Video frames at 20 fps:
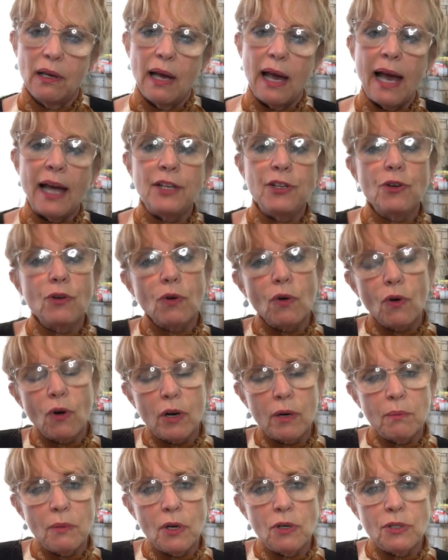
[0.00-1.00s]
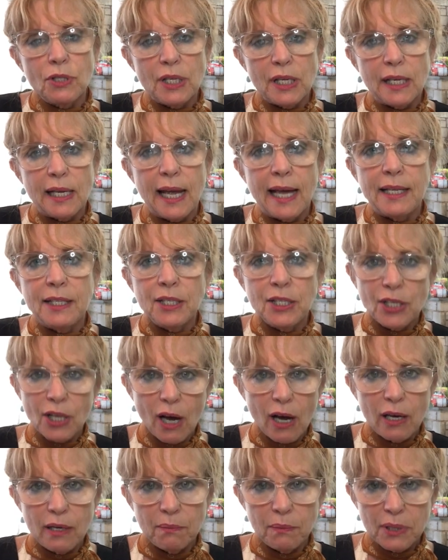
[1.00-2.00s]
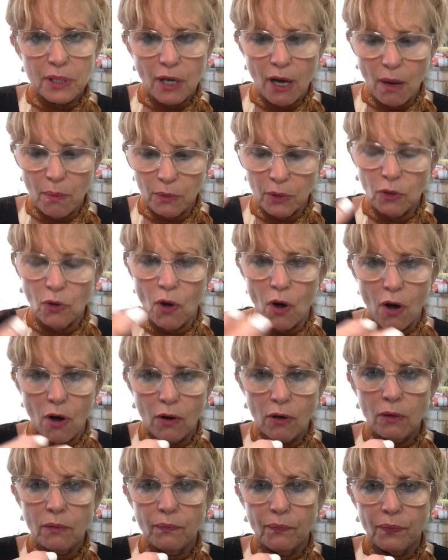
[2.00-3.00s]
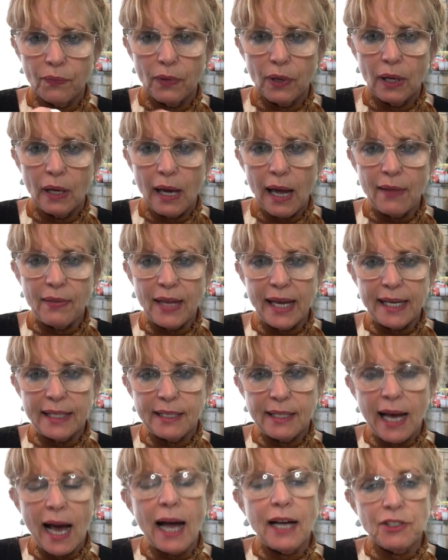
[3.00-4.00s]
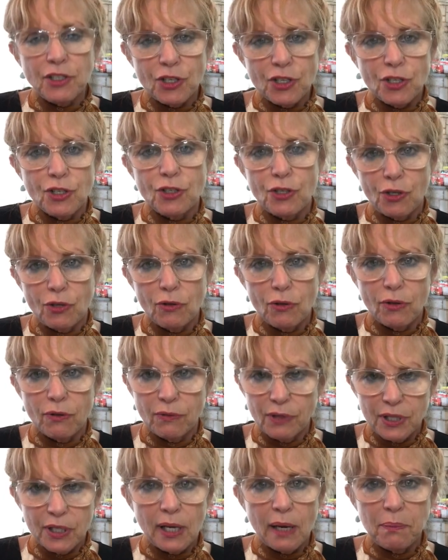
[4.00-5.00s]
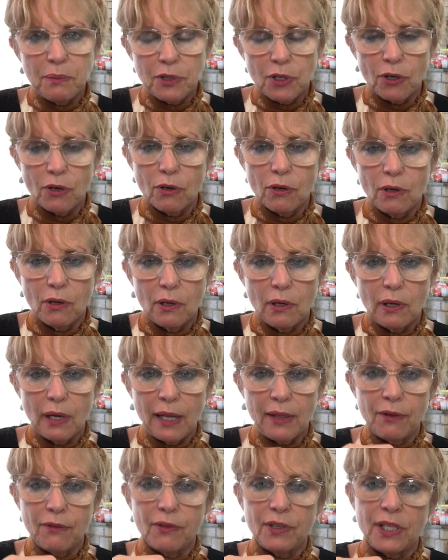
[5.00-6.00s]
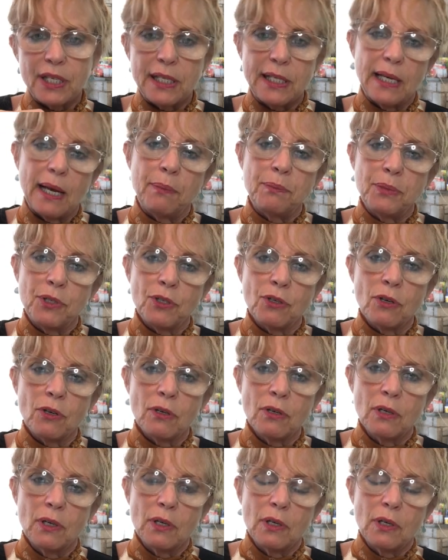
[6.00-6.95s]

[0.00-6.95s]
And your hormones and enzymes come along and they attach to the receptor. And the receptor